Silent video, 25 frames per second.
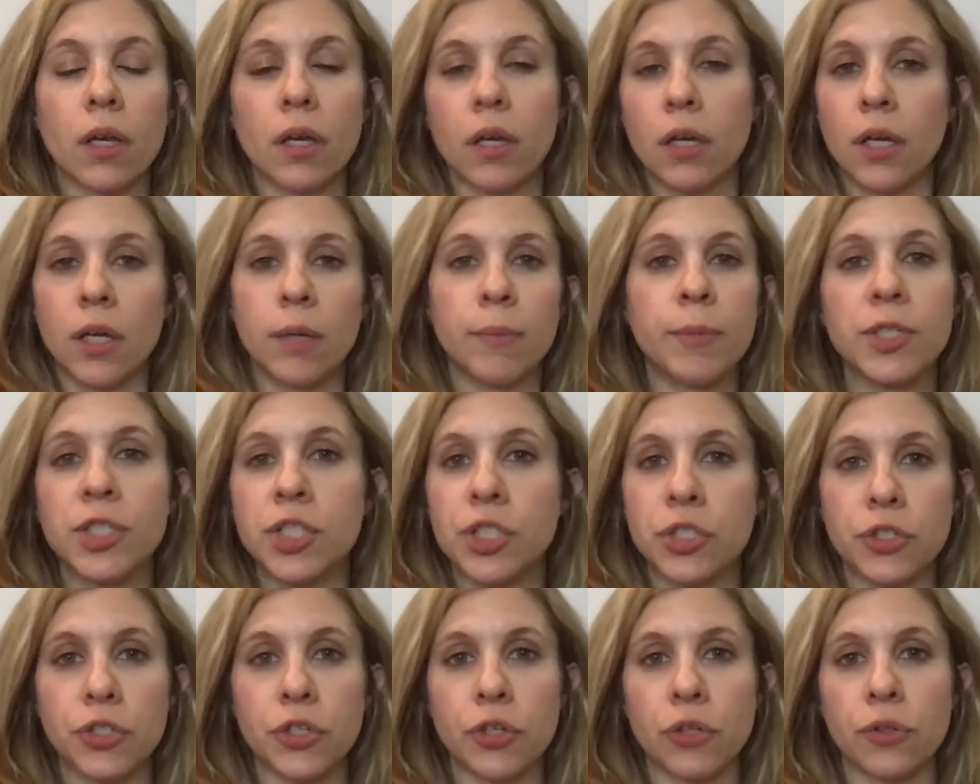
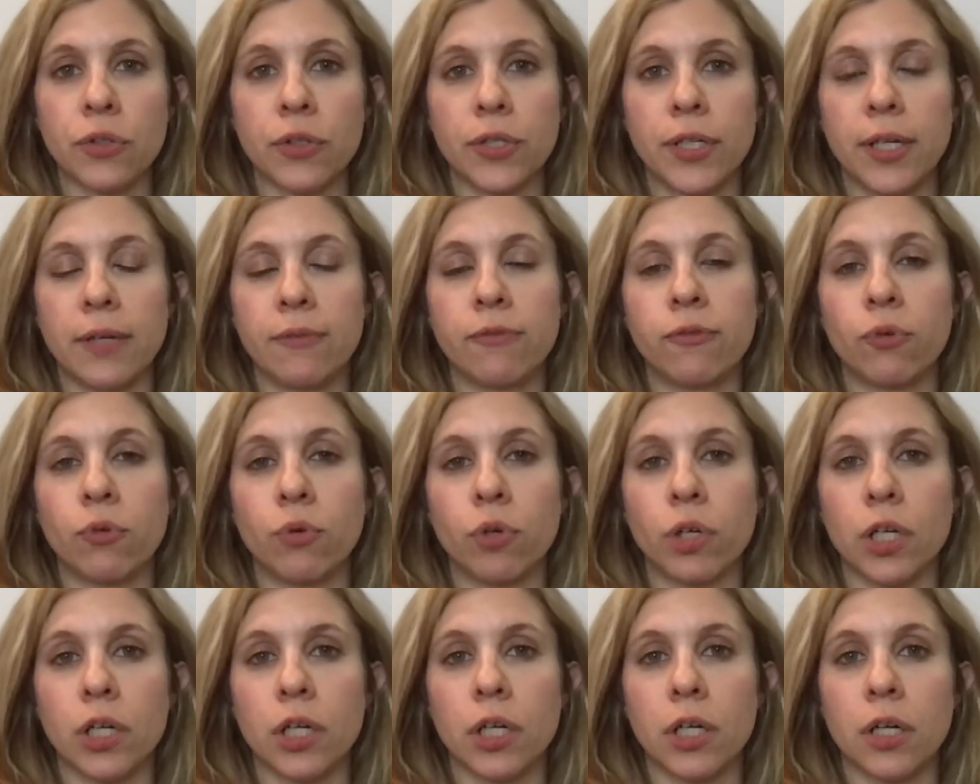images you're looking
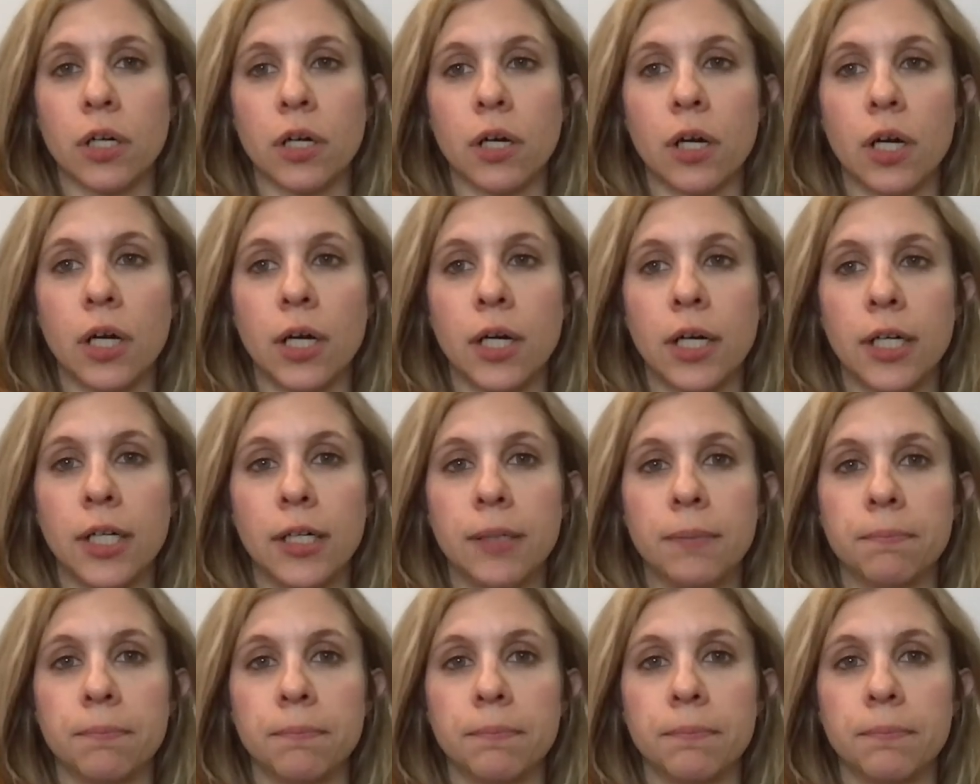for,
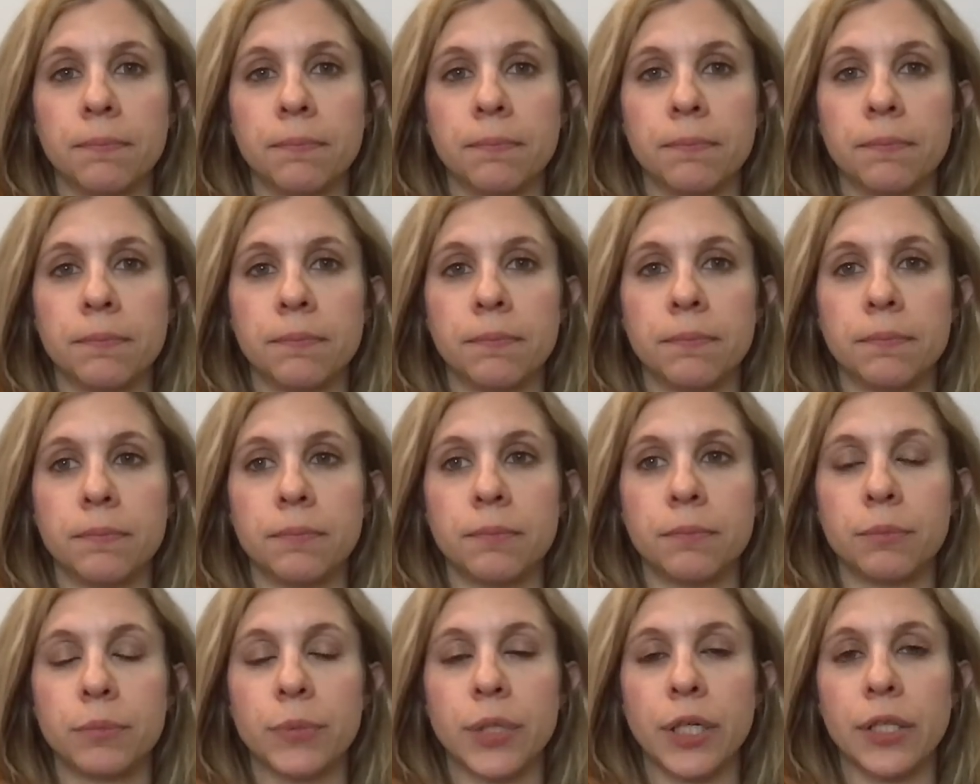
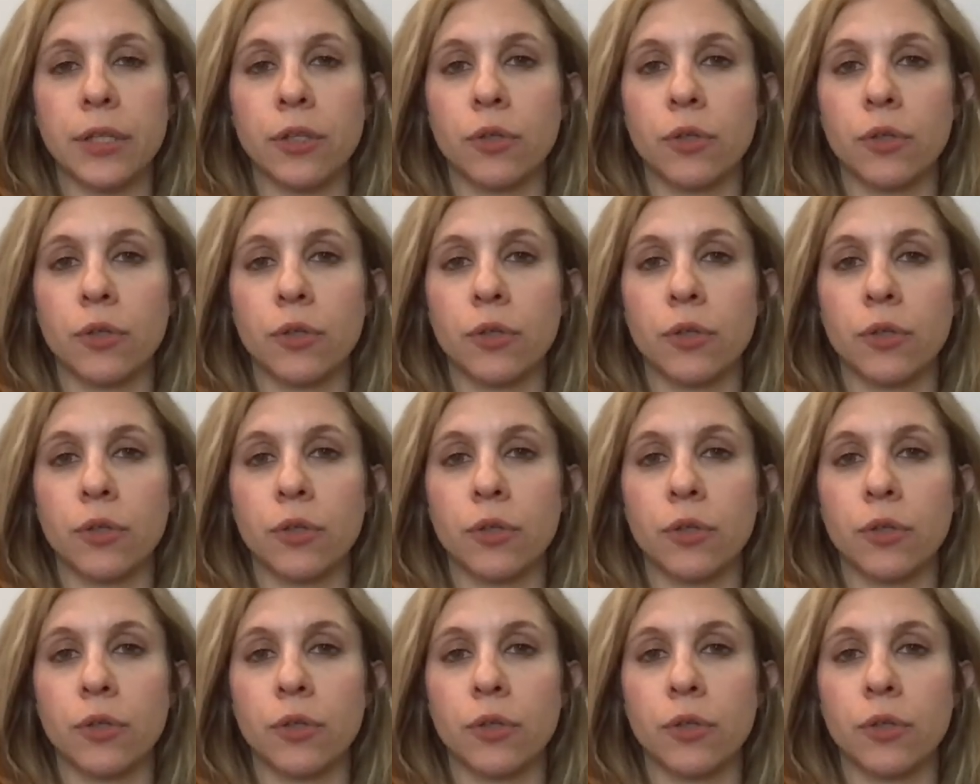and